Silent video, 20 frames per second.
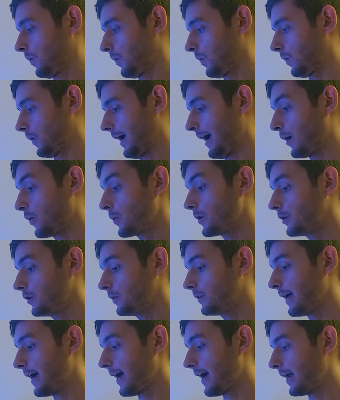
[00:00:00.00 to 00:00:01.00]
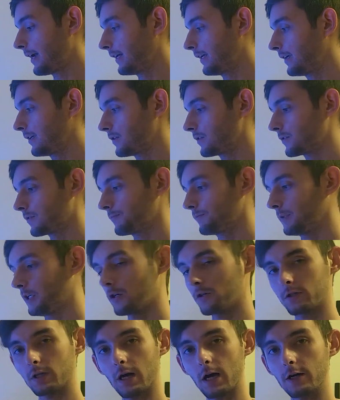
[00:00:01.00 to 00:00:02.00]
how we do that is,
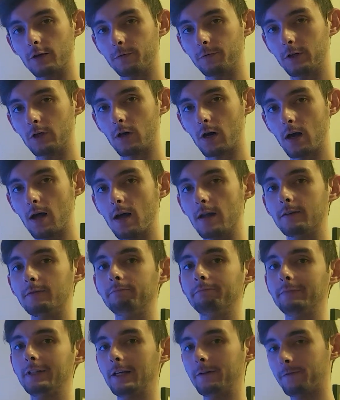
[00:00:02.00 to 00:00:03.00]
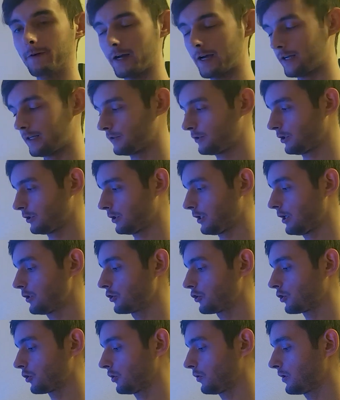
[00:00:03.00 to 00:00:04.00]
here's the auto feeder on. If I just
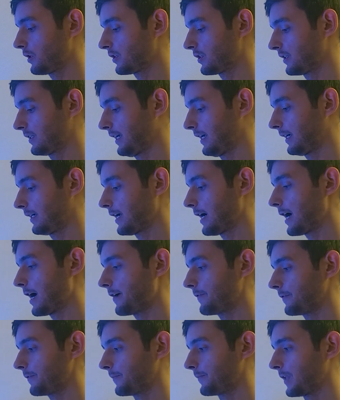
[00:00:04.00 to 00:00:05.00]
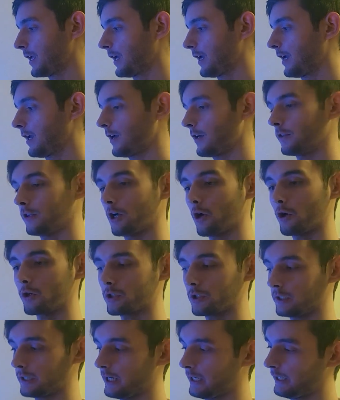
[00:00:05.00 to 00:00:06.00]
unscrew this and take it off, there is
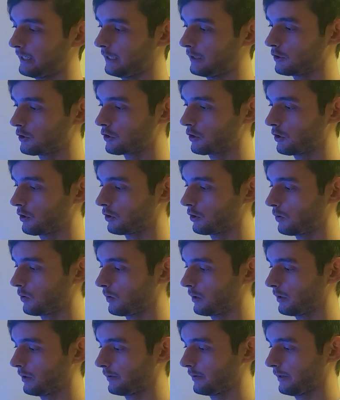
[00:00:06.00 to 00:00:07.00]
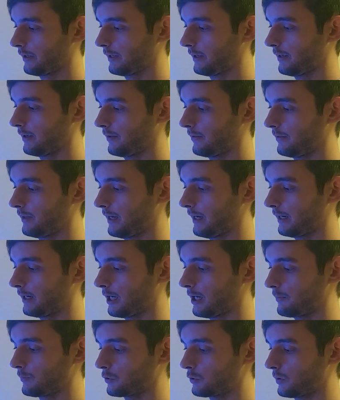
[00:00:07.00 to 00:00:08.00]
a little insert door that
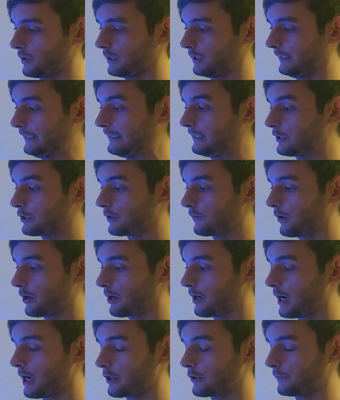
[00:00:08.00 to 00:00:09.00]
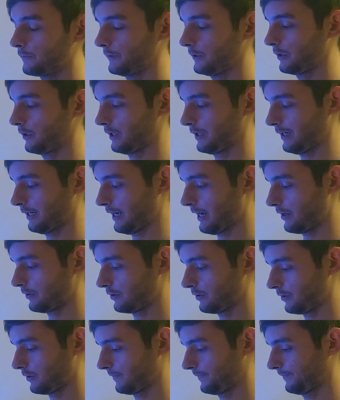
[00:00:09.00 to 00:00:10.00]
comes with each of our auto feeder
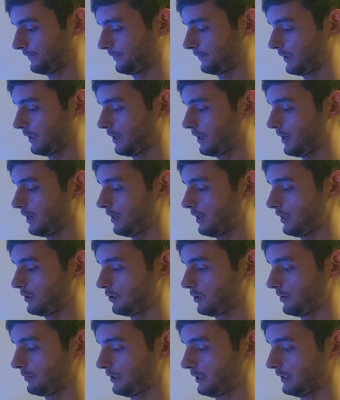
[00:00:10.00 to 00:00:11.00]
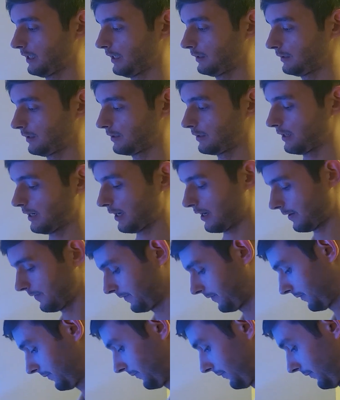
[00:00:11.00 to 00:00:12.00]
cutouts. And so I'm going to take this
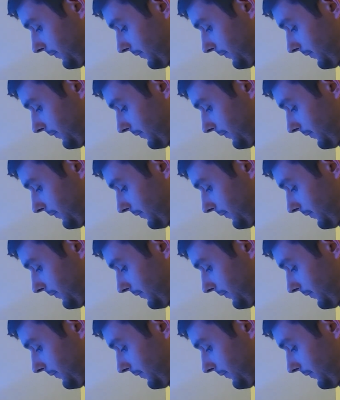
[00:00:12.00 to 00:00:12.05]
off,